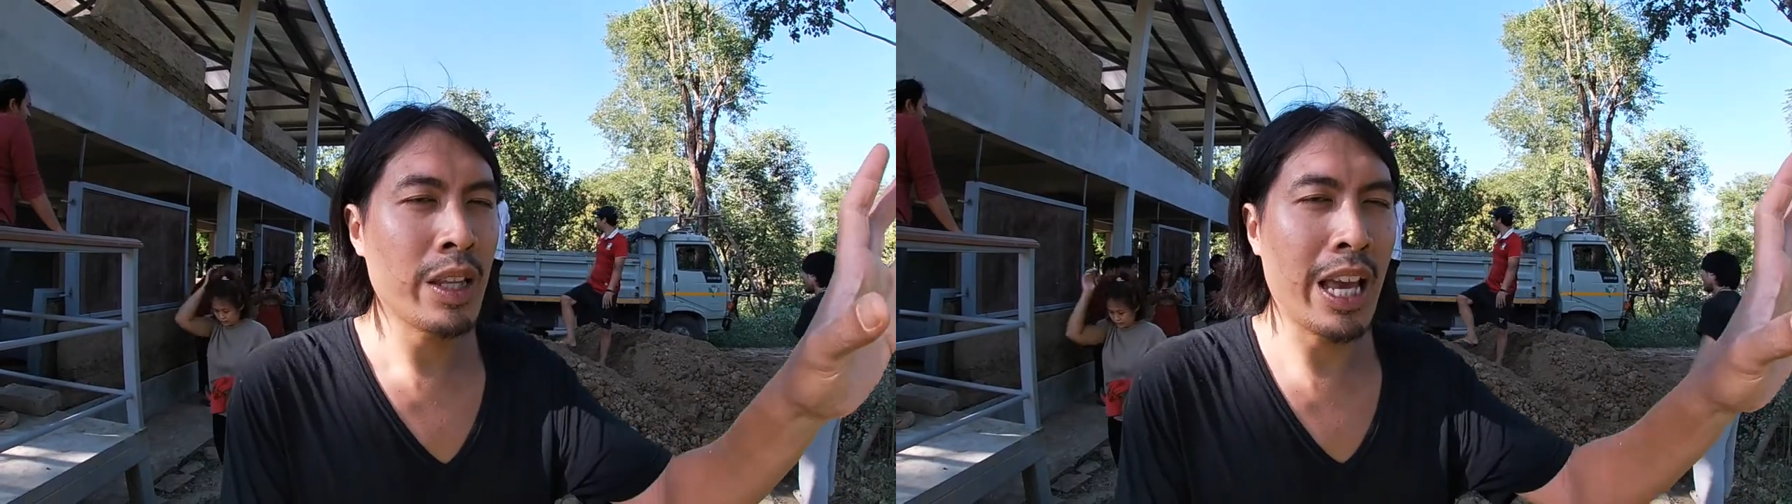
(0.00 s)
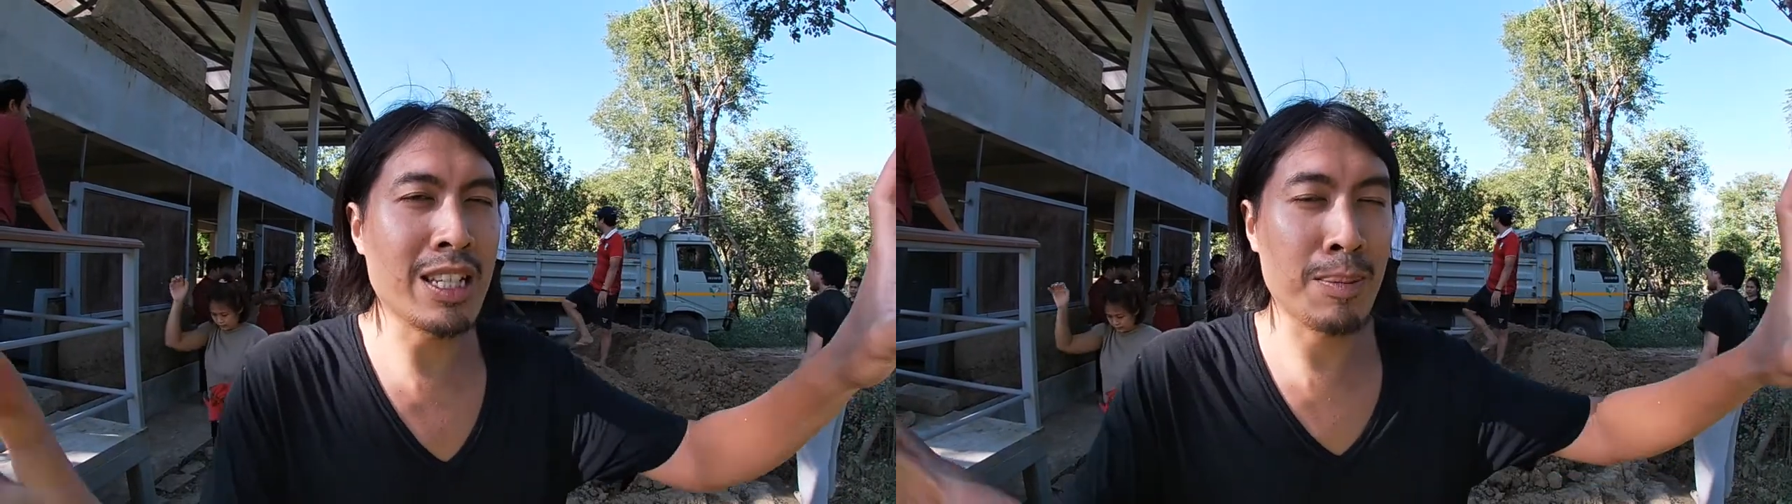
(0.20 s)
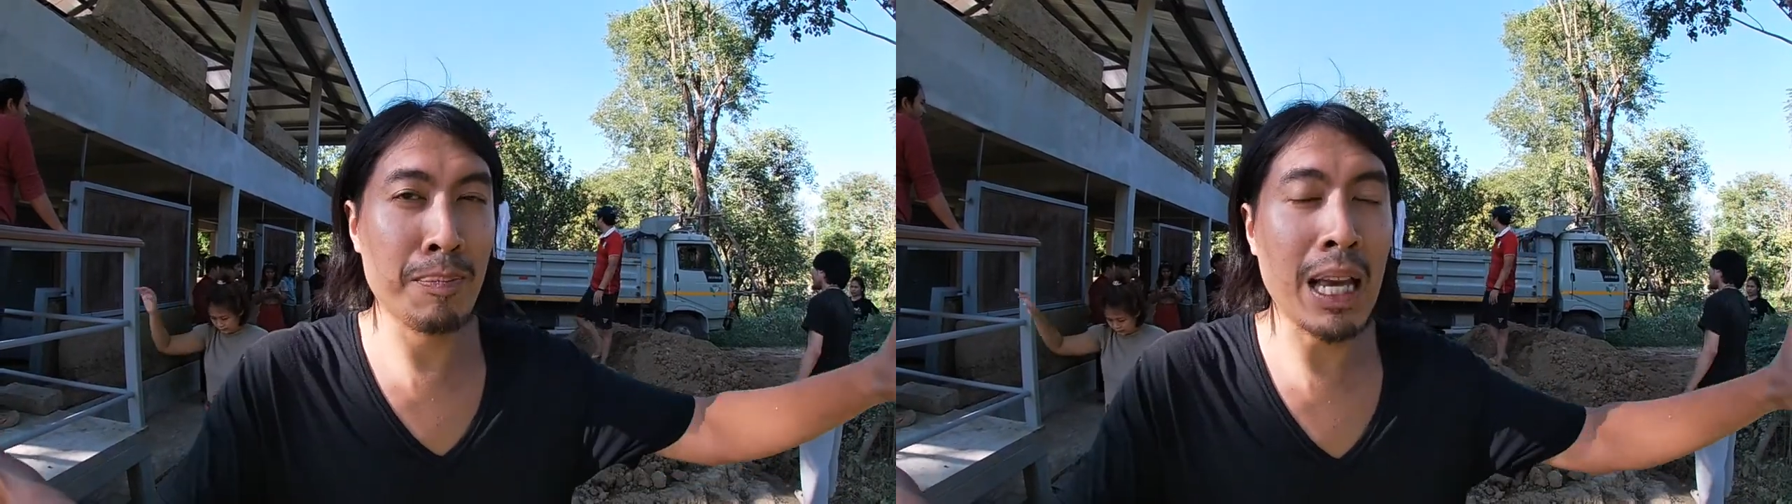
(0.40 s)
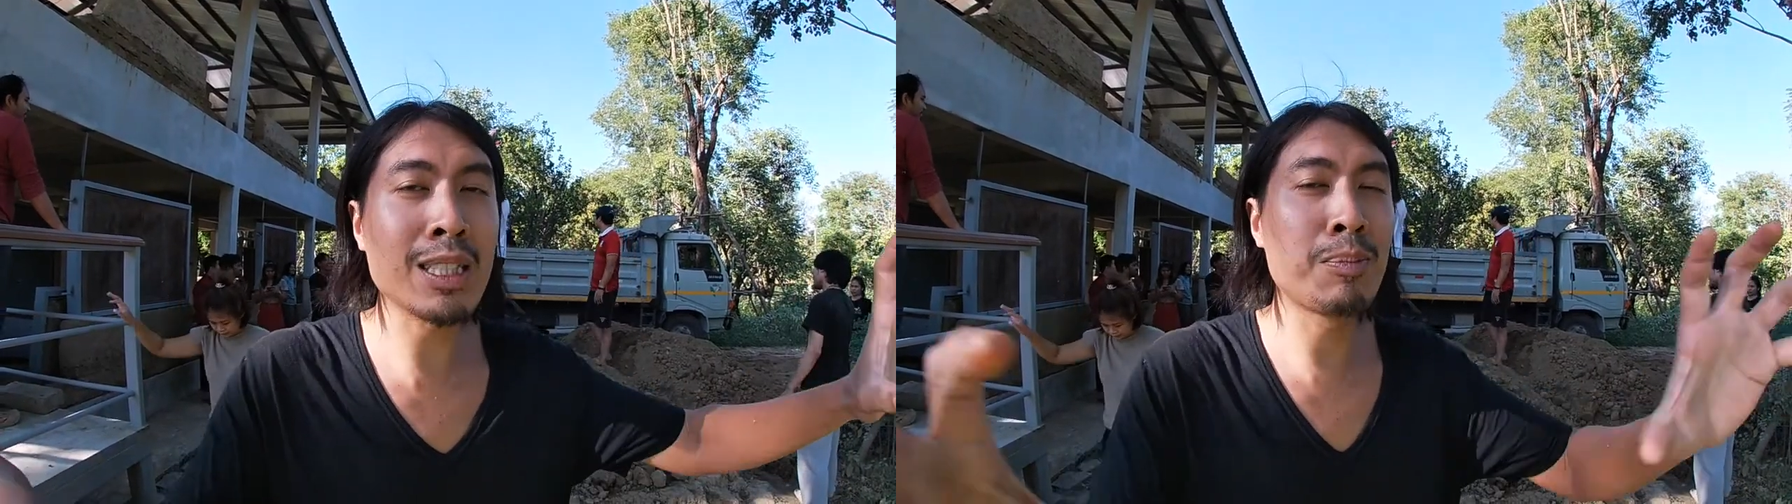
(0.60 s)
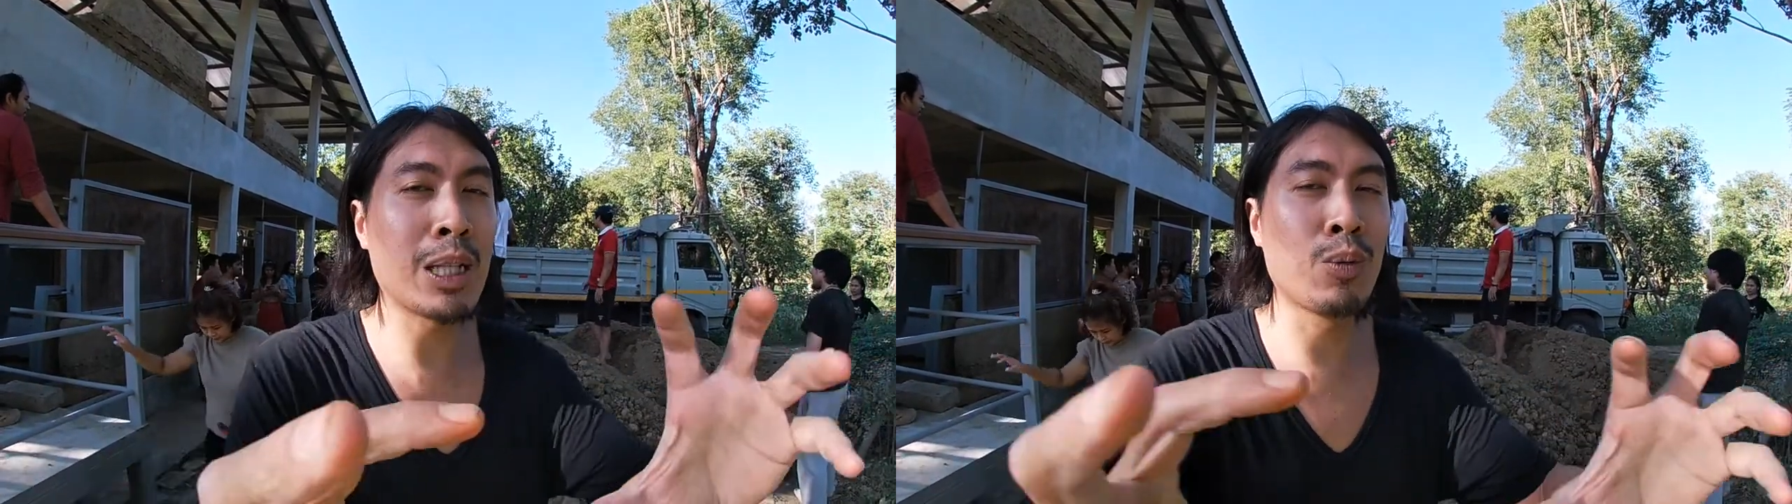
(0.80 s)
it's
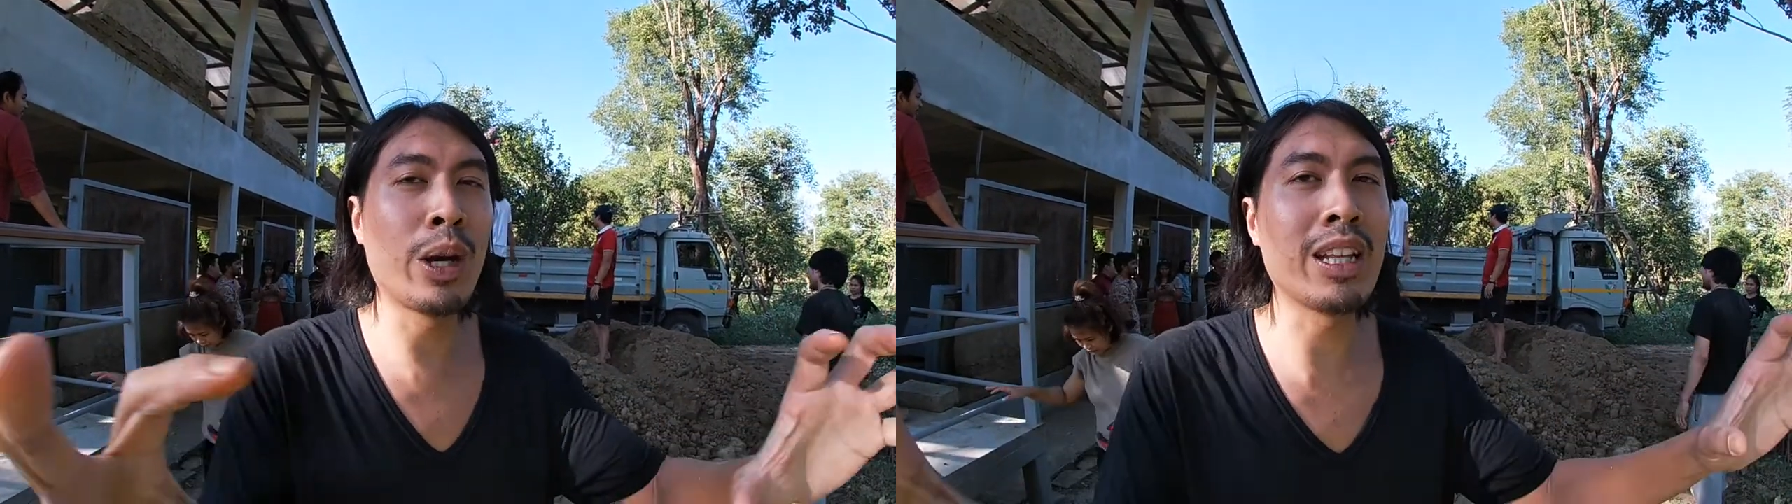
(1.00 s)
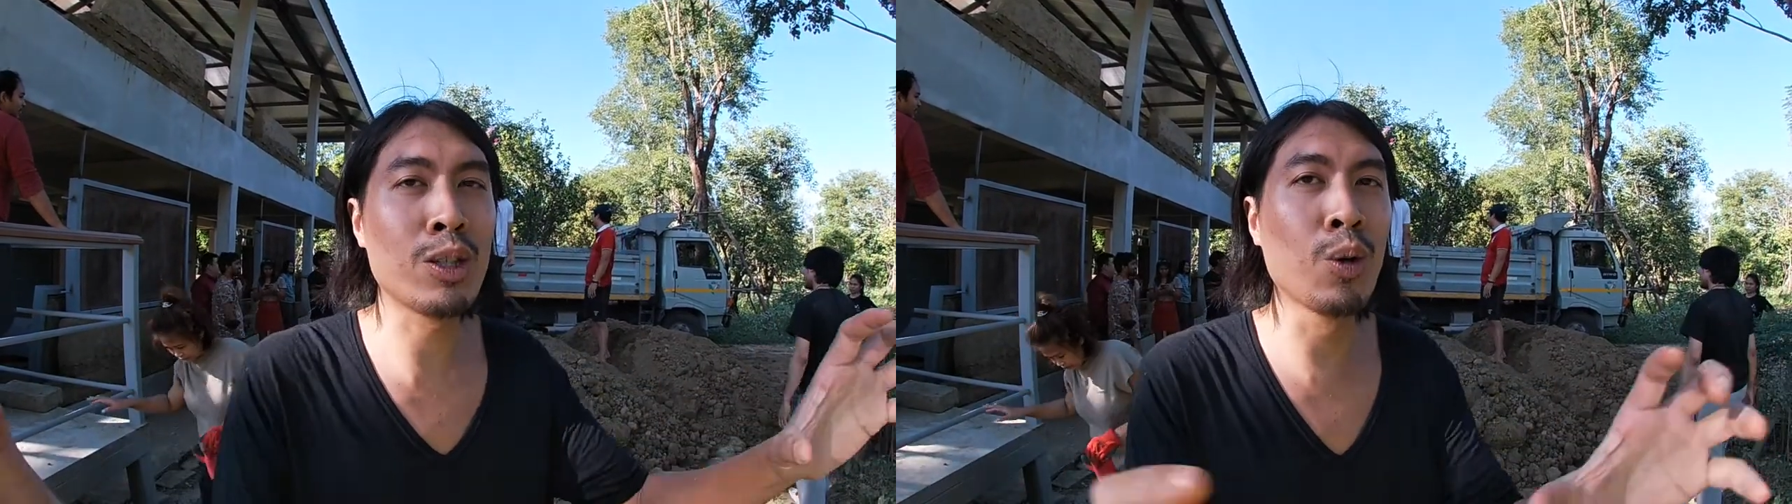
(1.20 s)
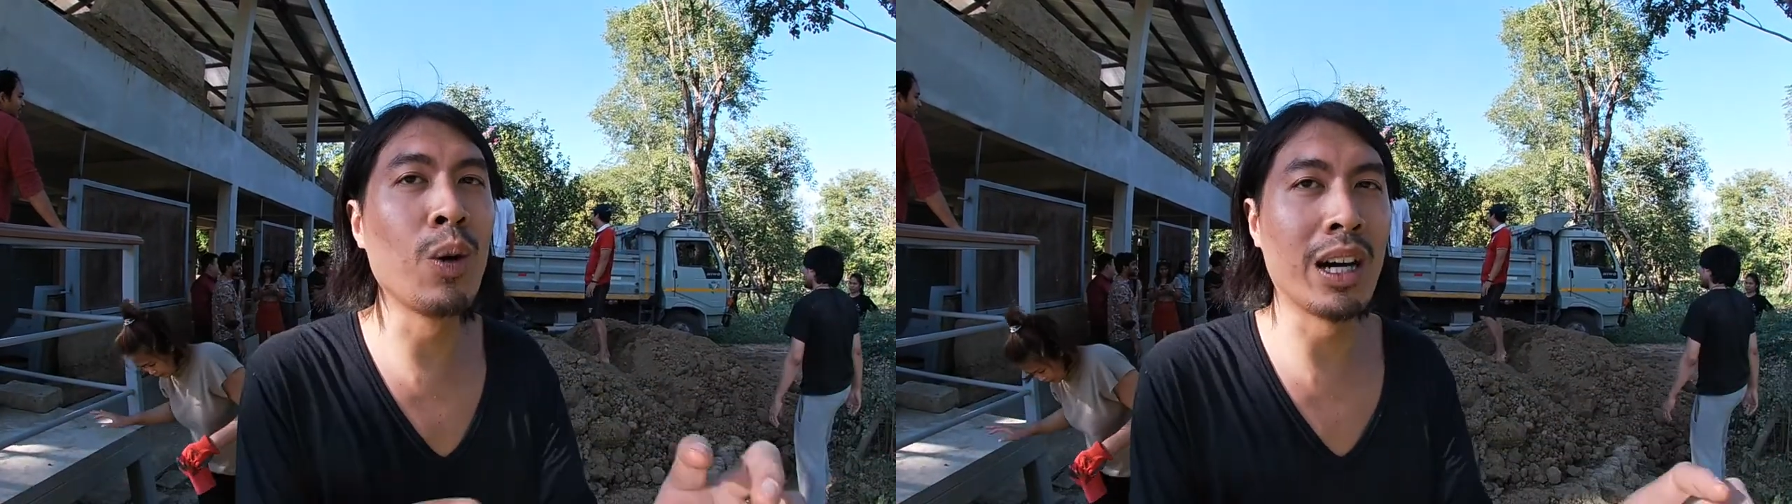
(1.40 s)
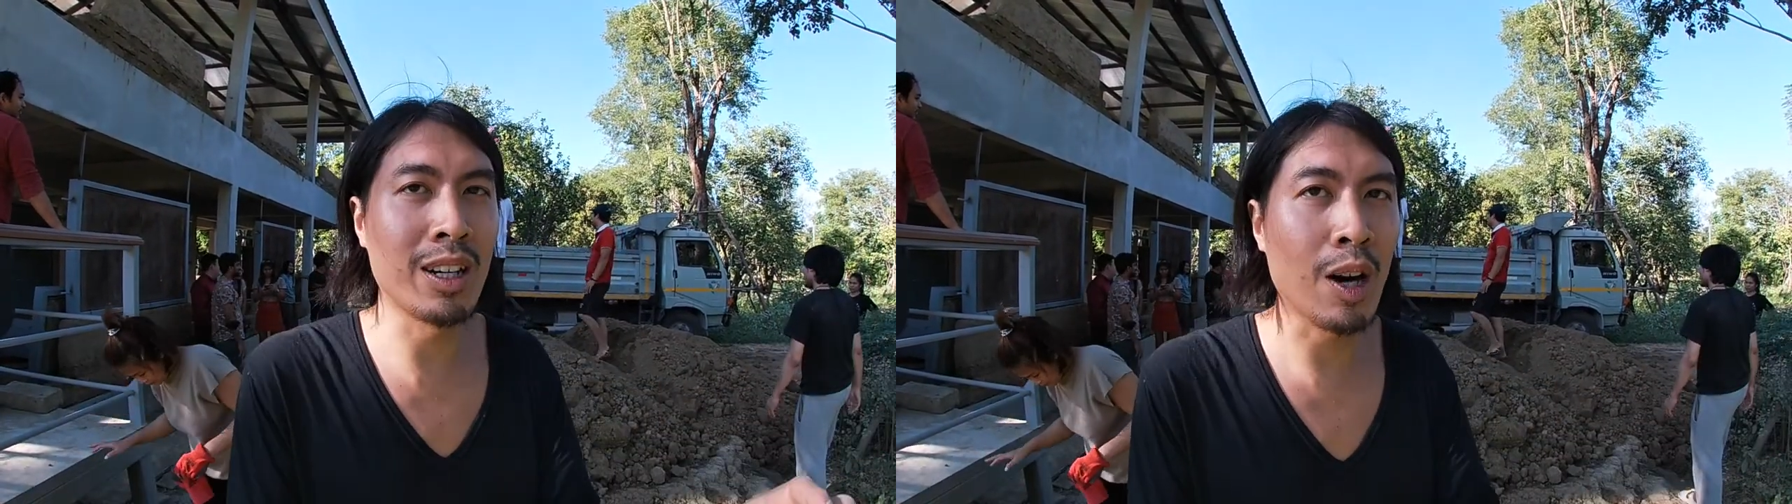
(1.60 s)
mixed between two words, no?